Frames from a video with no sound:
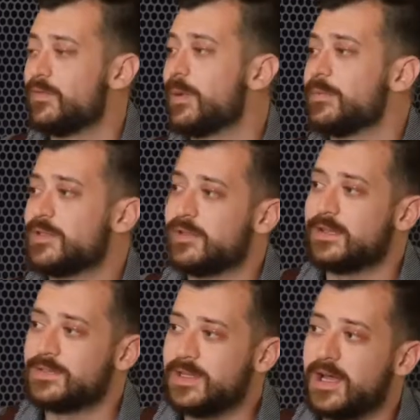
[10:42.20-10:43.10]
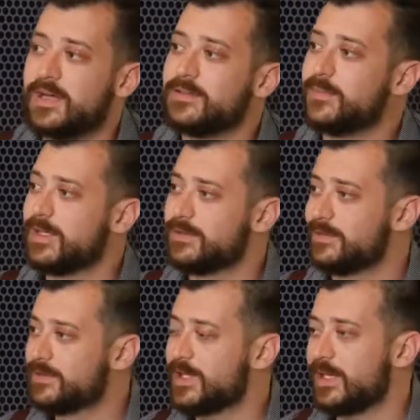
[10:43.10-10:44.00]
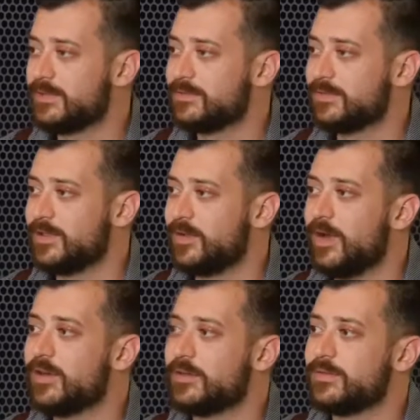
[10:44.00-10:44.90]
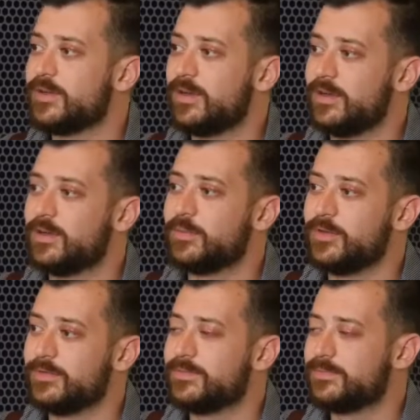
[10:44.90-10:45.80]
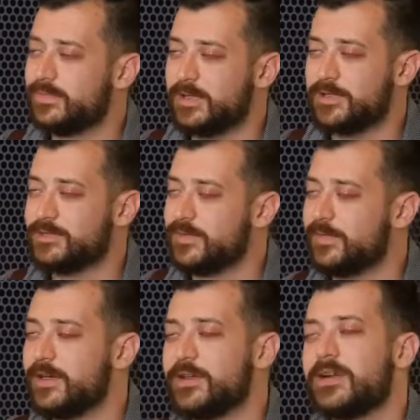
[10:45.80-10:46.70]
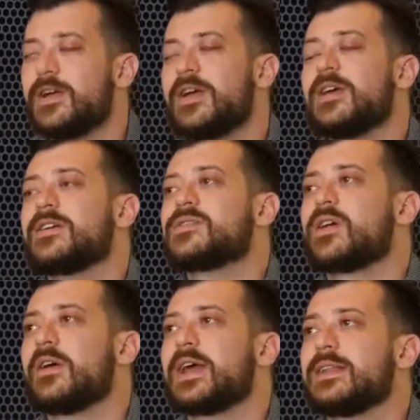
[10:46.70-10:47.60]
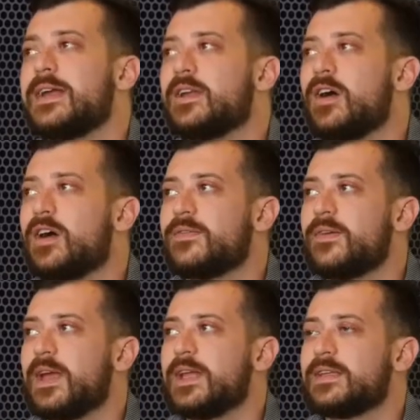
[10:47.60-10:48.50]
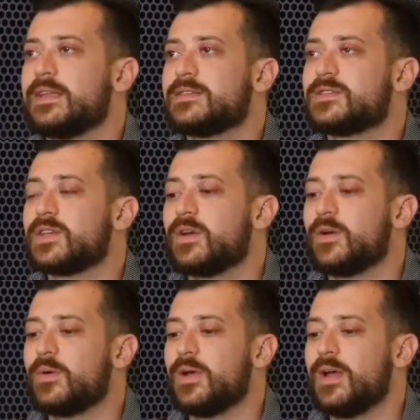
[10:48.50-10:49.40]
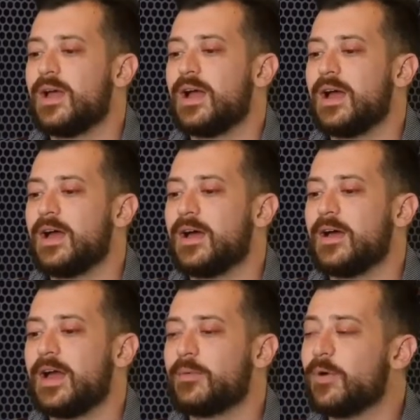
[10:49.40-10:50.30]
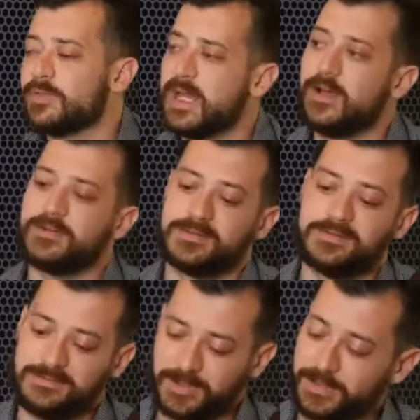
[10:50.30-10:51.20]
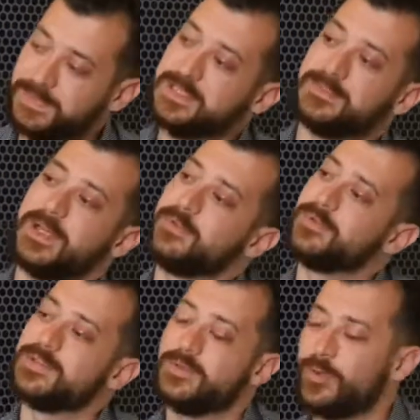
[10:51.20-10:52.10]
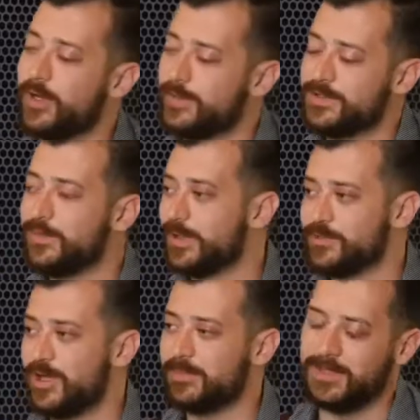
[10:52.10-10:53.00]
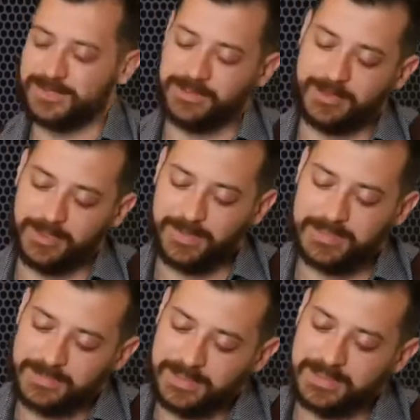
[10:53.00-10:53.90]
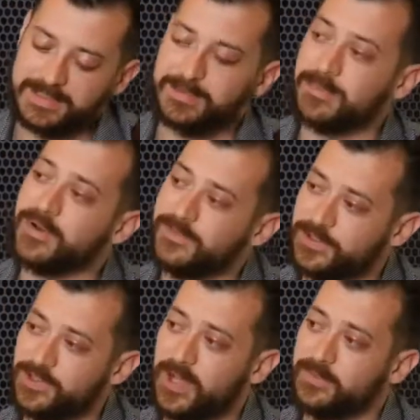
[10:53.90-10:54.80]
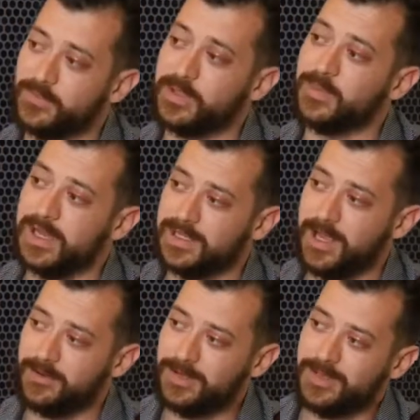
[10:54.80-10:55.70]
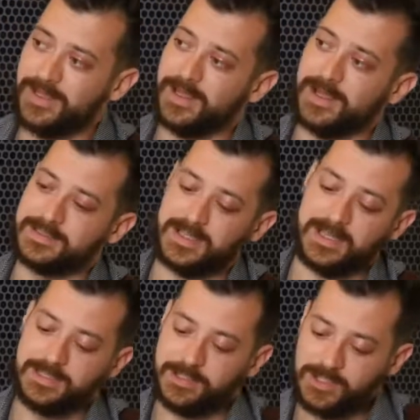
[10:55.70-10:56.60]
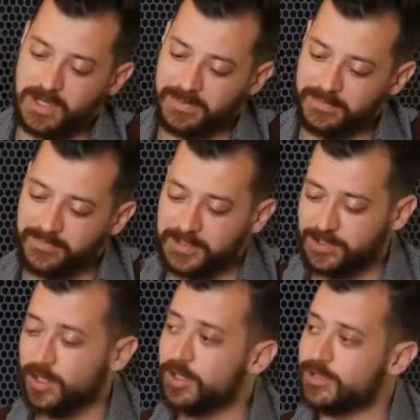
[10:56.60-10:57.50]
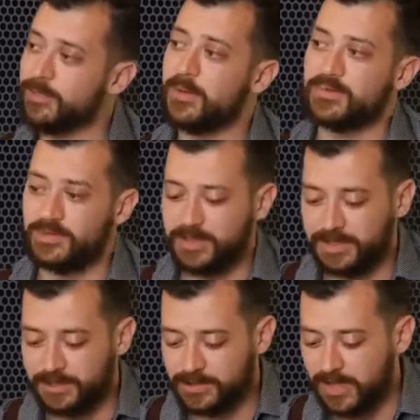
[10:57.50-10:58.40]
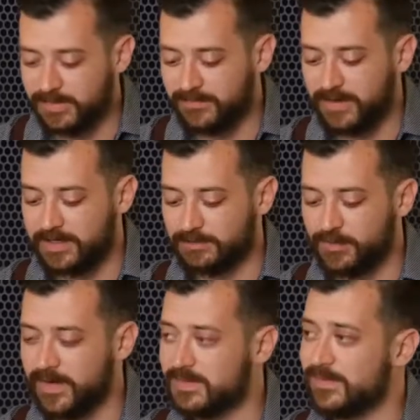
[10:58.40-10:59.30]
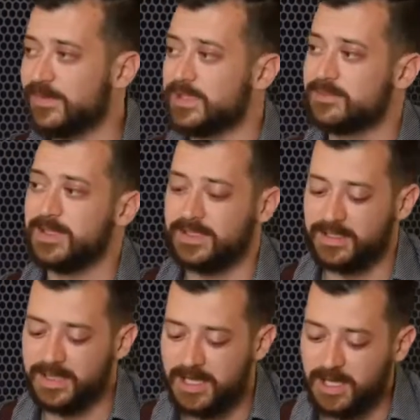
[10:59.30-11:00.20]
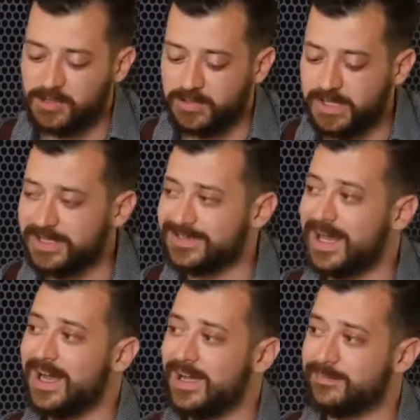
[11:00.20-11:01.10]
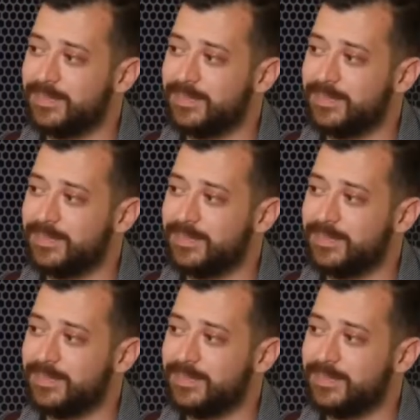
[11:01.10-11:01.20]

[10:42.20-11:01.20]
Remember, in two thousand nine, we had the giant, you know, auto yes, automotive yes, industry yes. failure. So I got laid off, and then so. Uh, I wrote down on a piece of paper, and this is what I always do when I'm job hunting, right? I write down, like, this is my perfect job for me right now. And I said, I need a job that provides scholarship opportunity, I need a job that find, provides me flexibility, a job that has a high